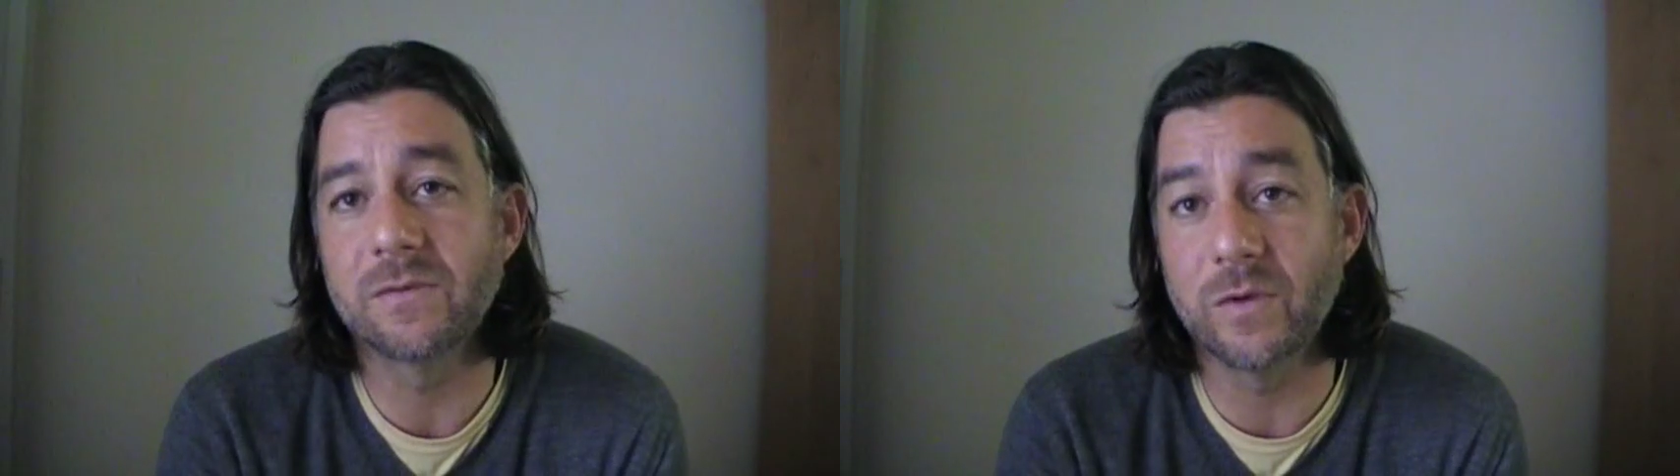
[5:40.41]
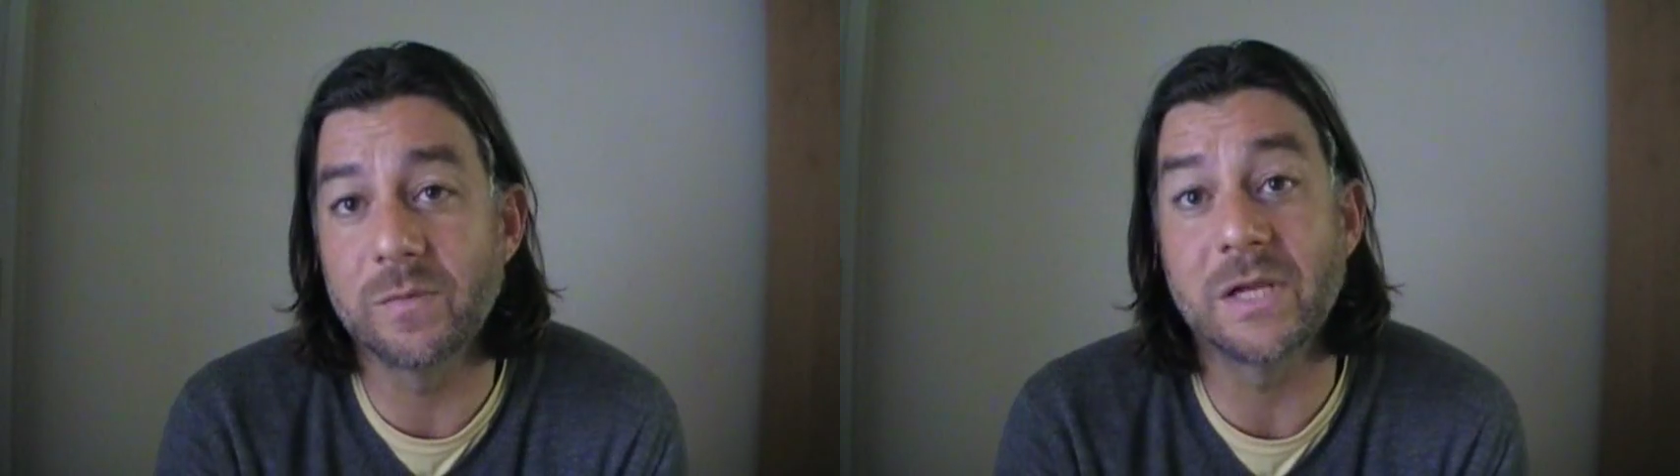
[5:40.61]

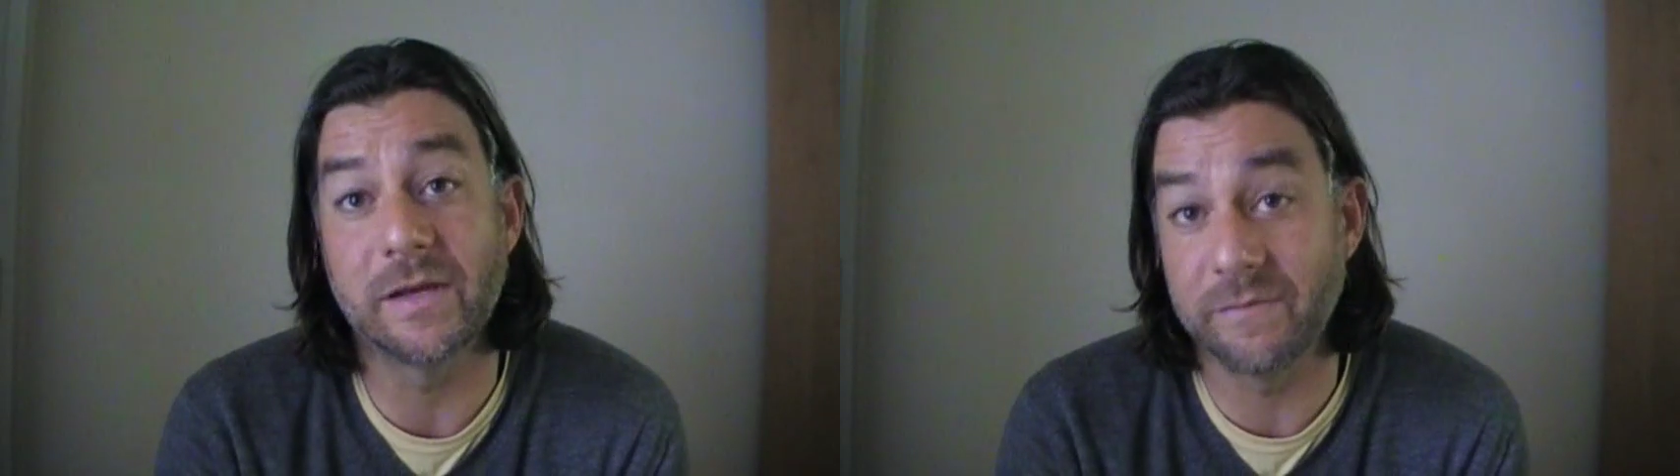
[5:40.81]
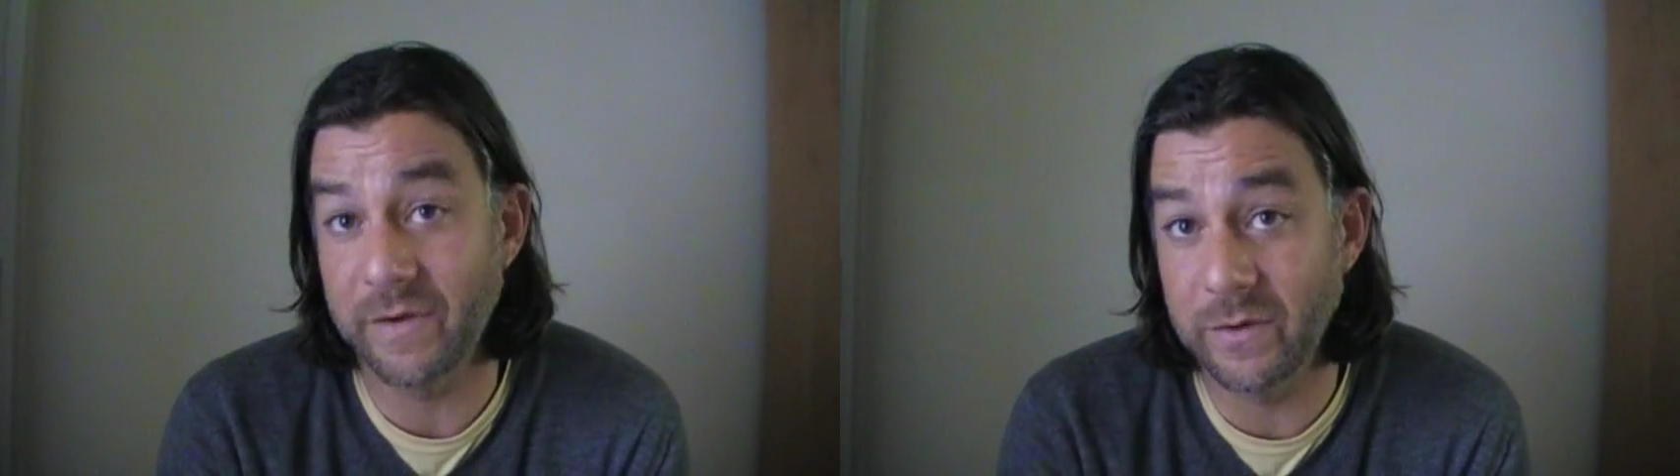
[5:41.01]
Groups
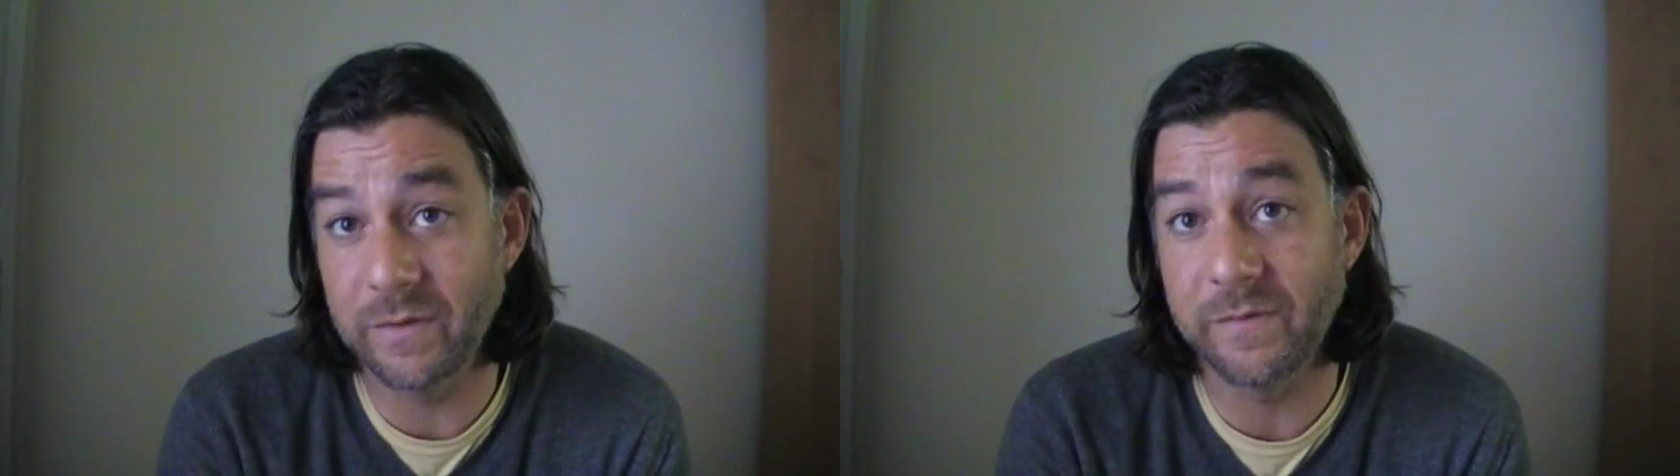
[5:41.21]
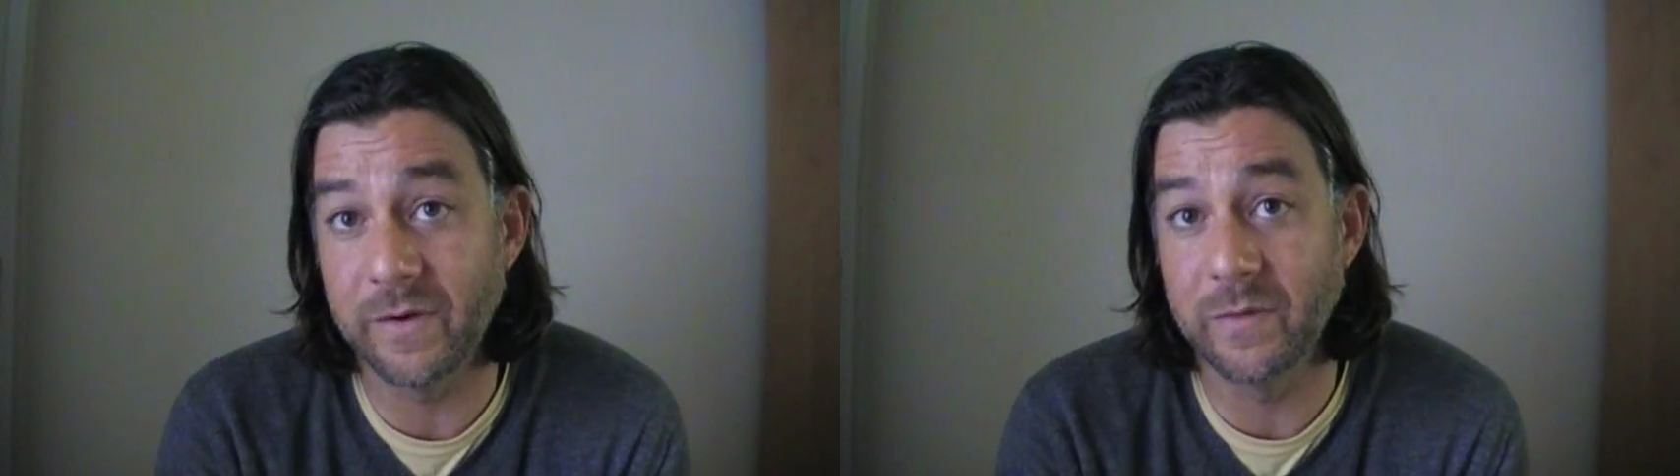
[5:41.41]
like
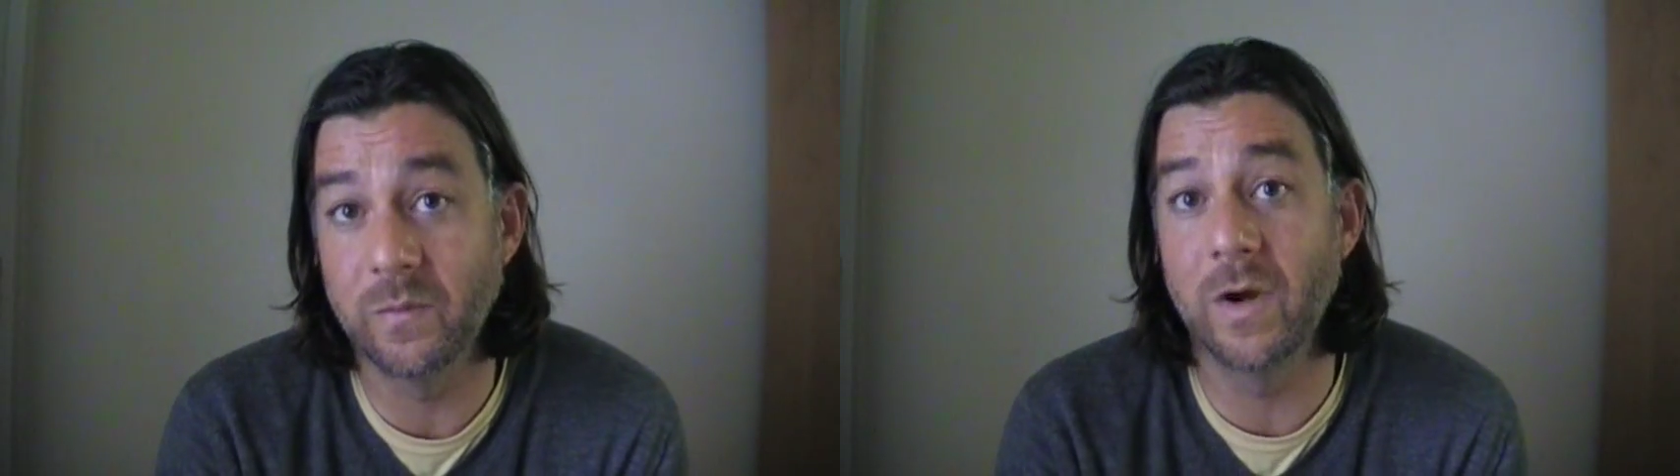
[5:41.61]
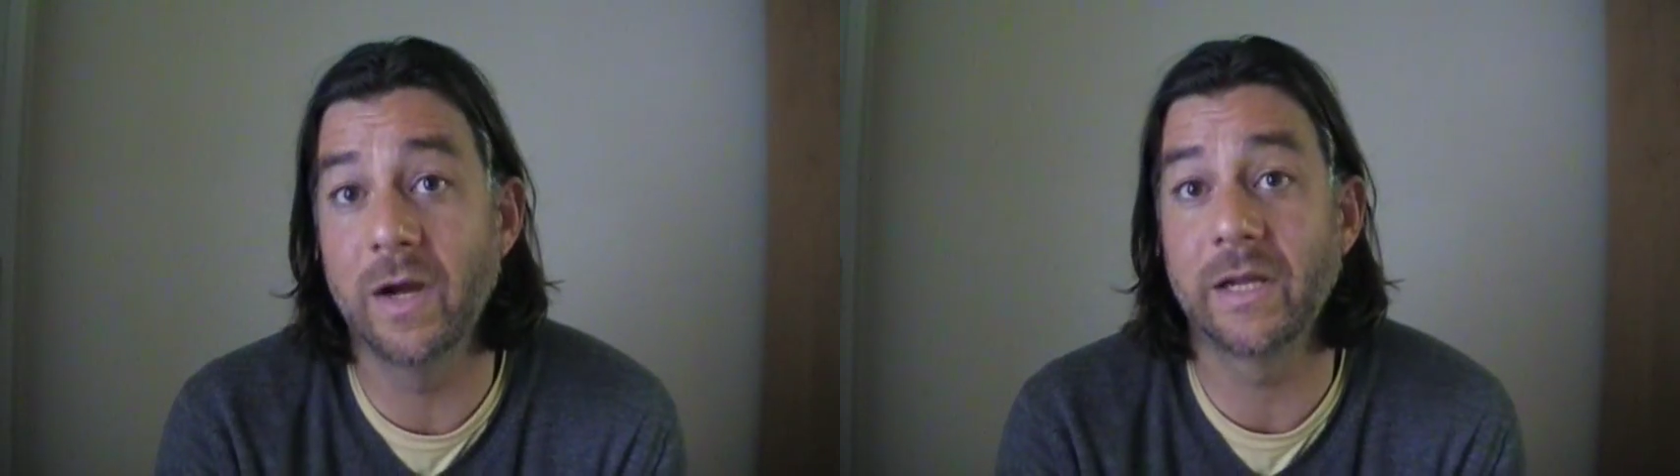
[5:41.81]

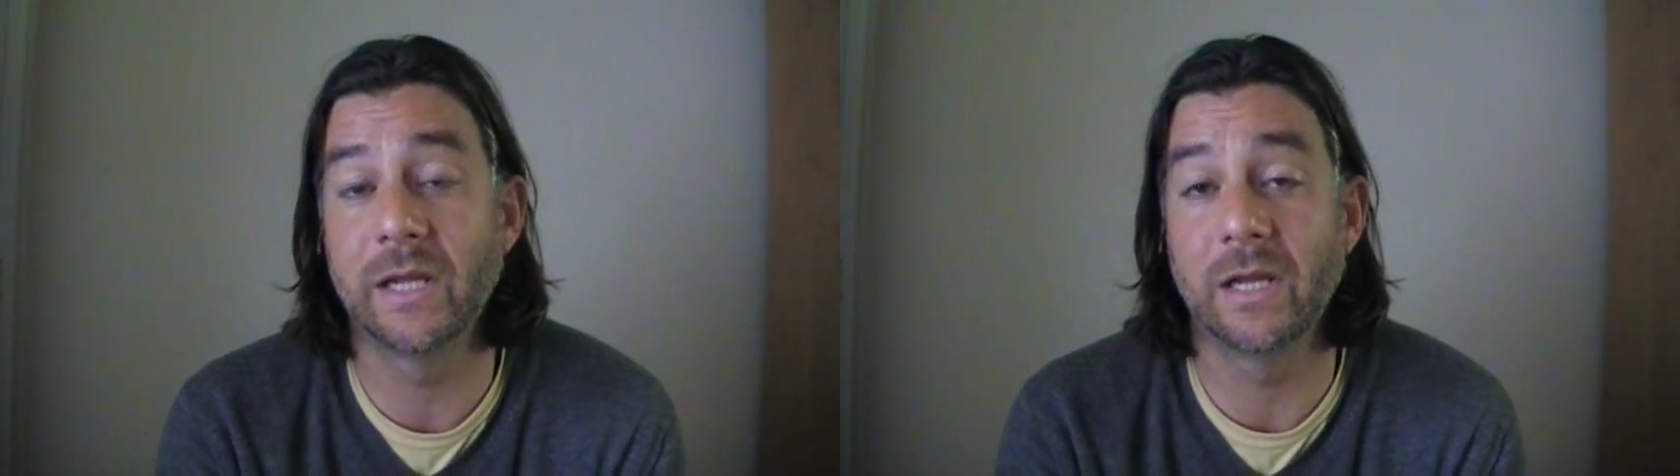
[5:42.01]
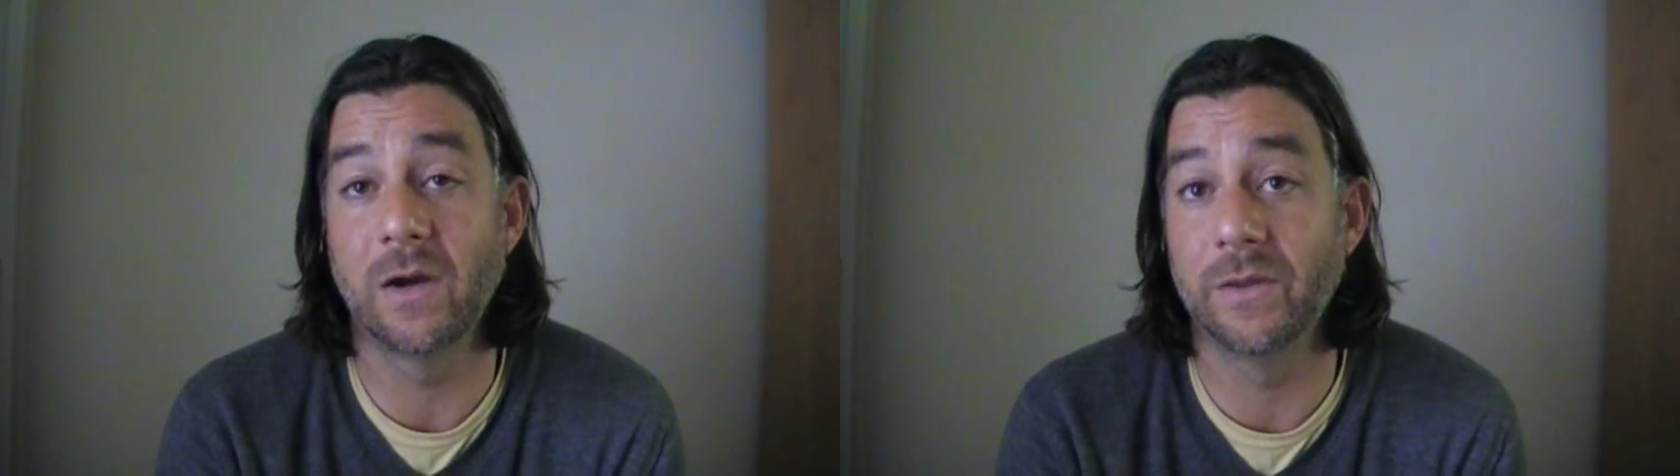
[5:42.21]
Vodafone
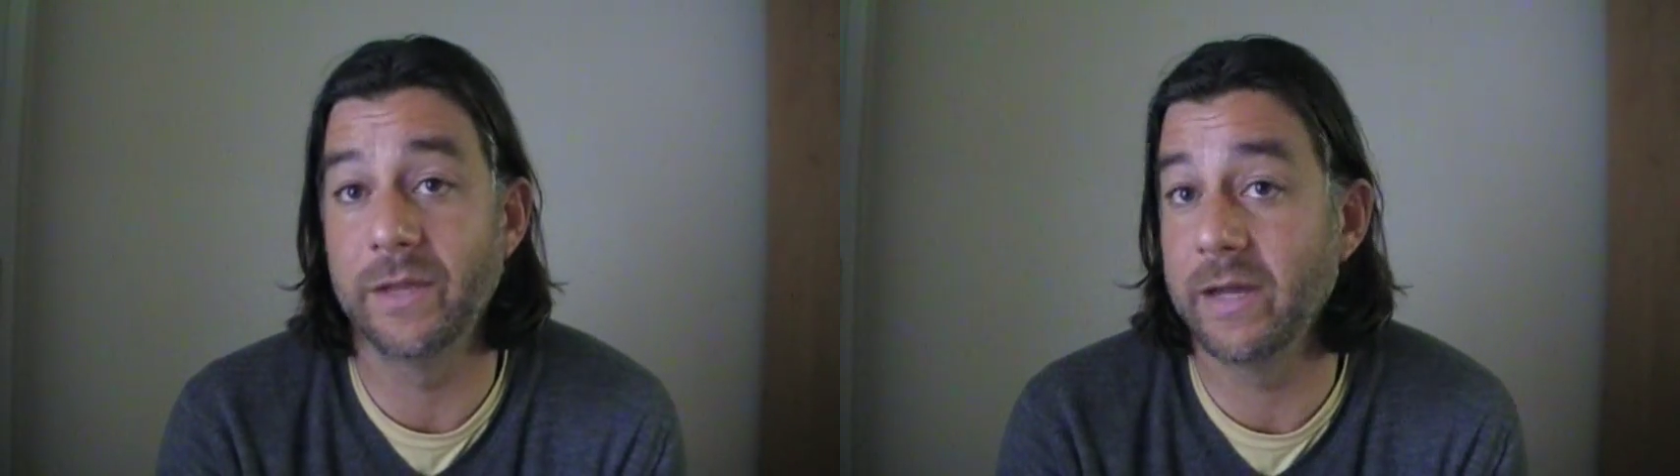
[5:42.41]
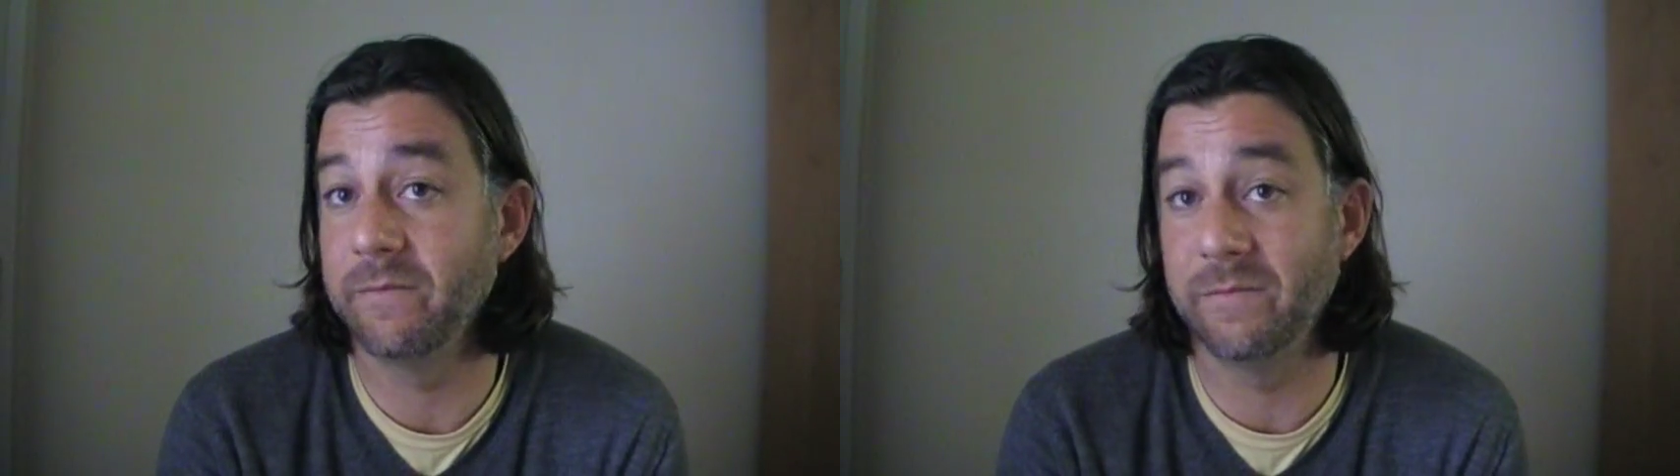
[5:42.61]
working on
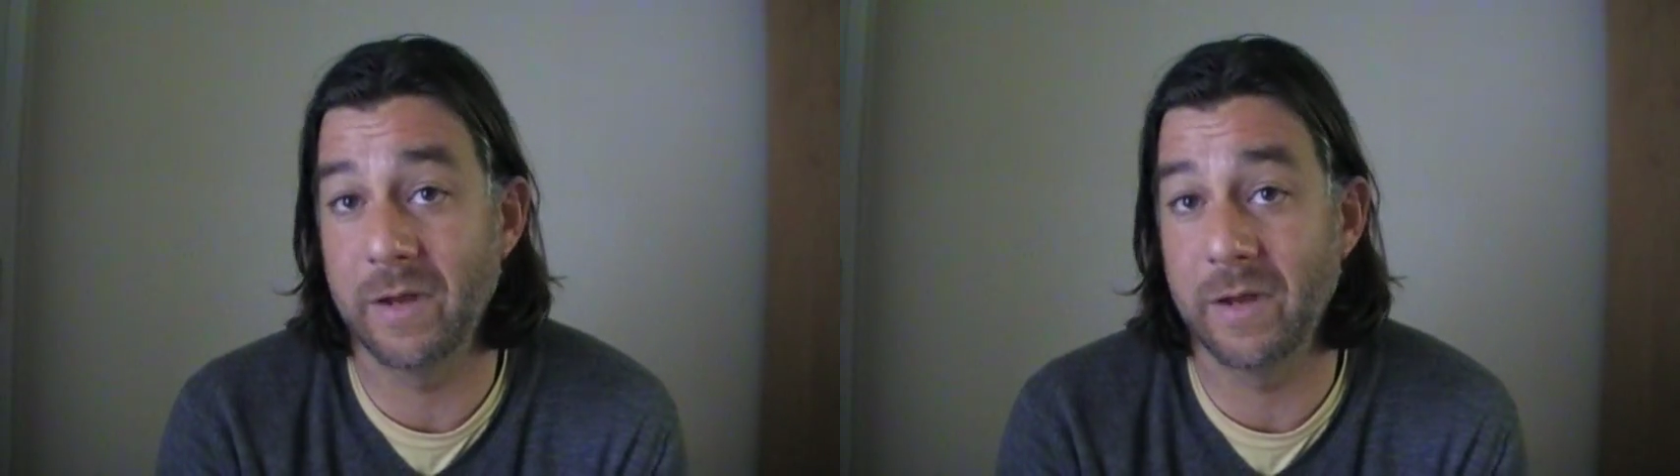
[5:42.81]
their